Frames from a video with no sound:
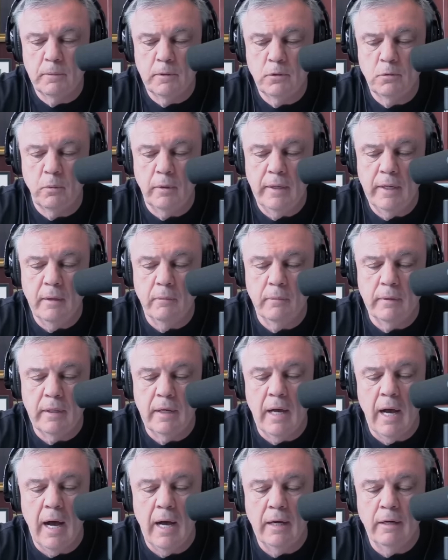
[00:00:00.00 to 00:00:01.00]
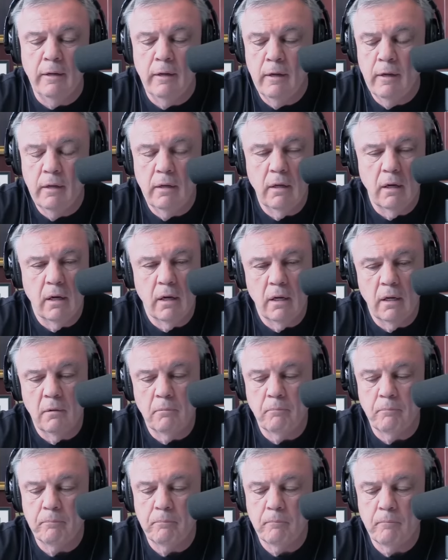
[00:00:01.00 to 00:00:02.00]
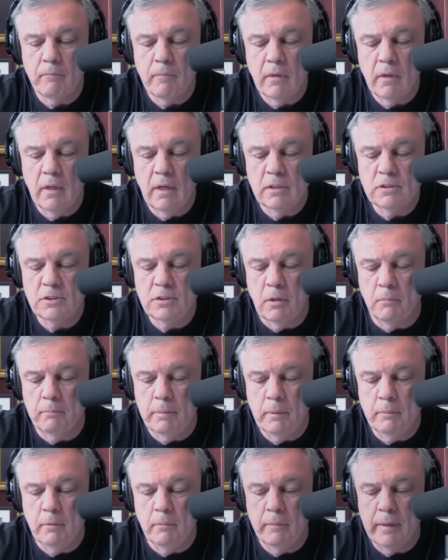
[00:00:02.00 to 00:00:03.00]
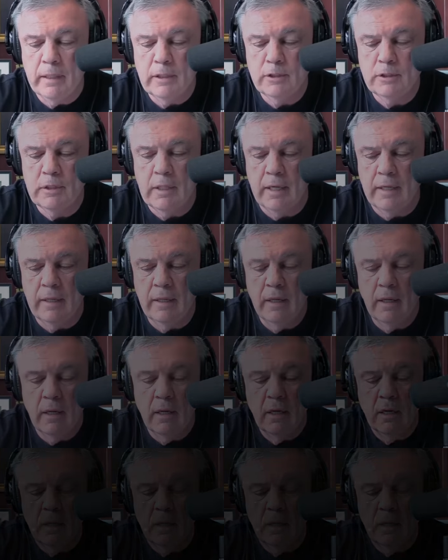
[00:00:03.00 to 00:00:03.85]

between him and God, um, as some people might say. For